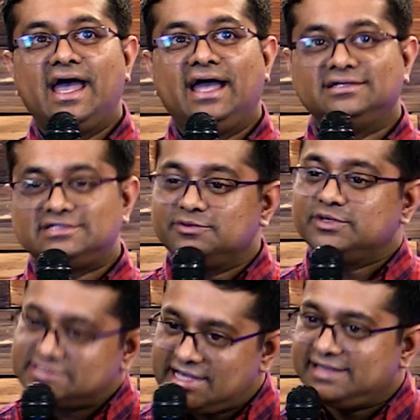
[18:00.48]
And she
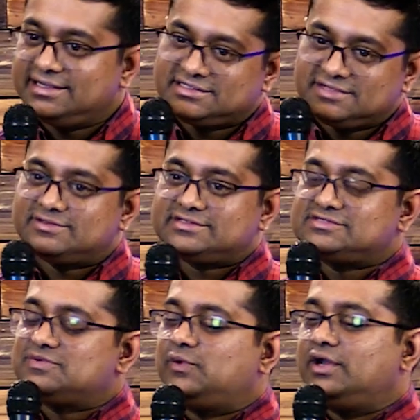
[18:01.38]
was sad and she was
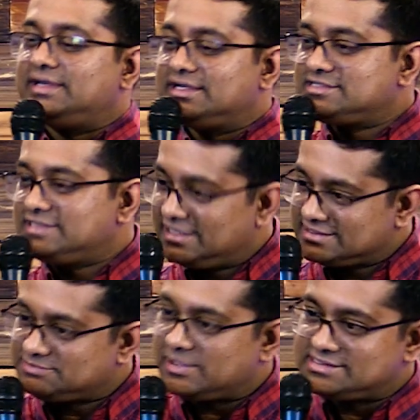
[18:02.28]
disappointed. She
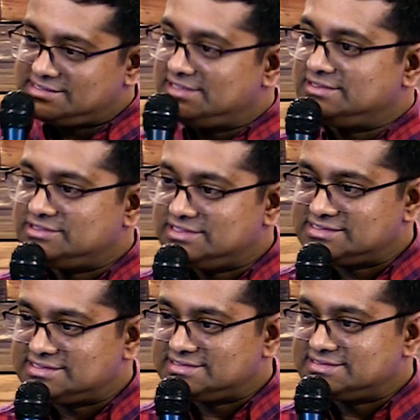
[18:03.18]
expressed that to
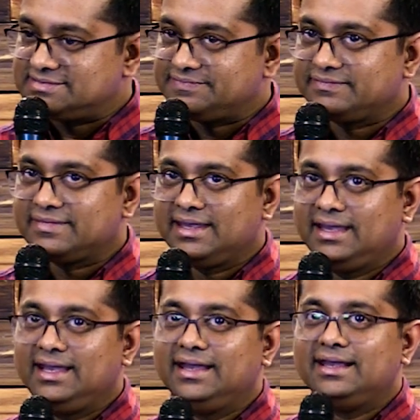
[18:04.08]
Jesus.
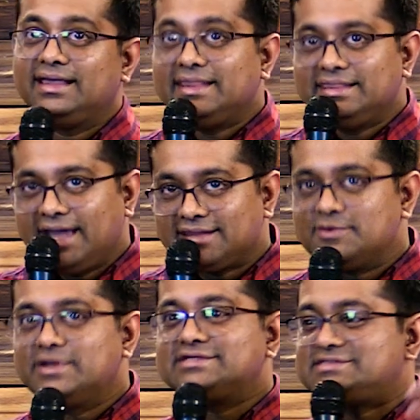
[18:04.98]
The
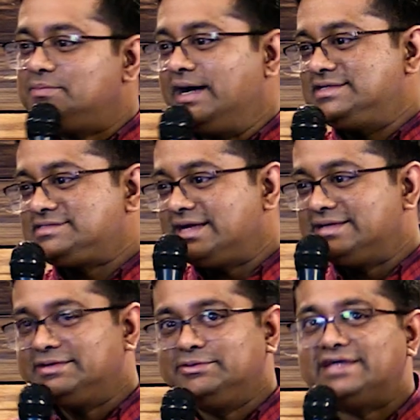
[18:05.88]
other one is the
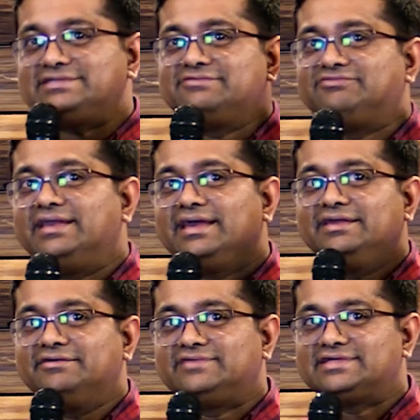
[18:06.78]
bystander who doesn't feel
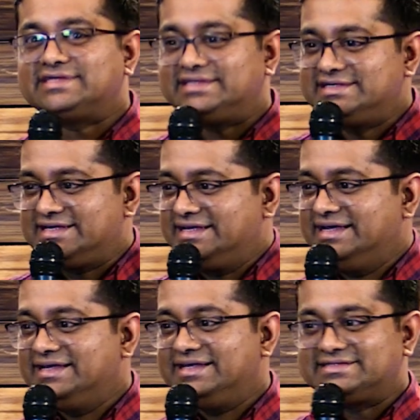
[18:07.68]
any of this. He
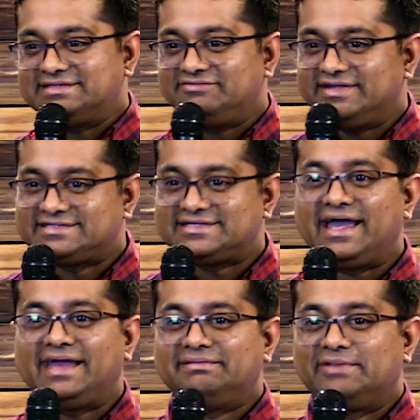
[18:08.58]
doesn't feel
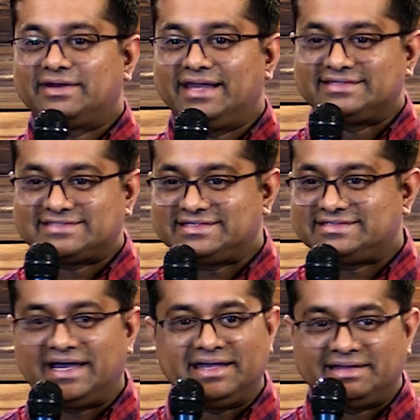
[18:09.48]
sad about Lazarus
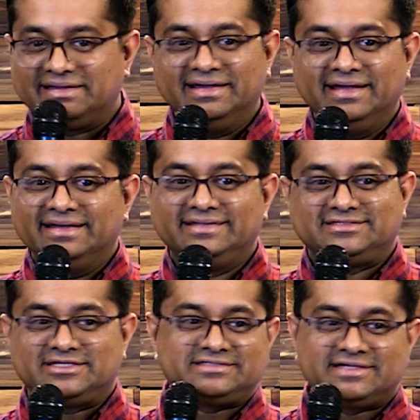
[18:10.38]
dying.
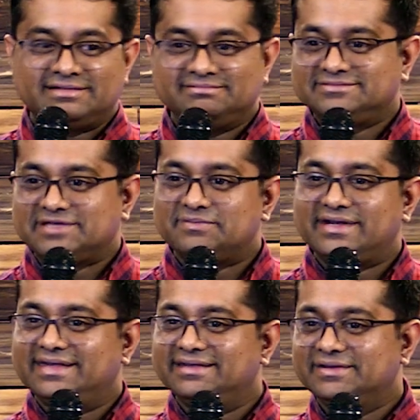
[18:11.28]
It's just
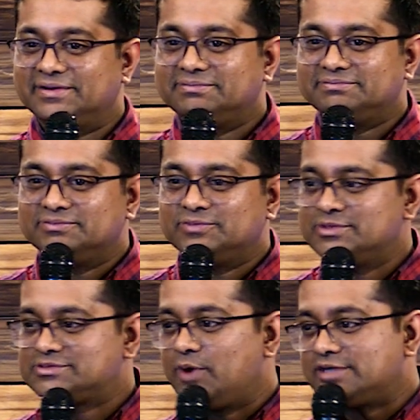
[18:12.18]
somebody, you know,
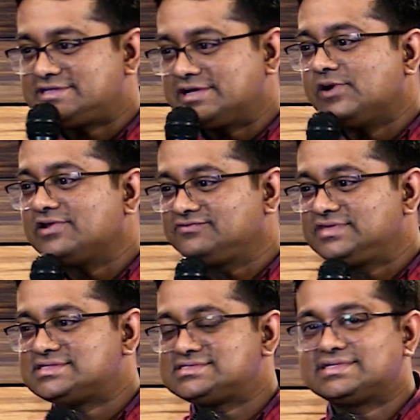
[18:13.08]
who's watching all of
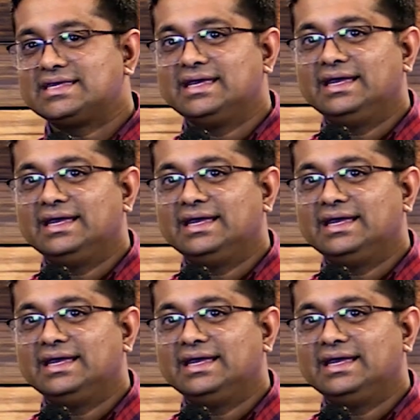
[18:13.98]
this.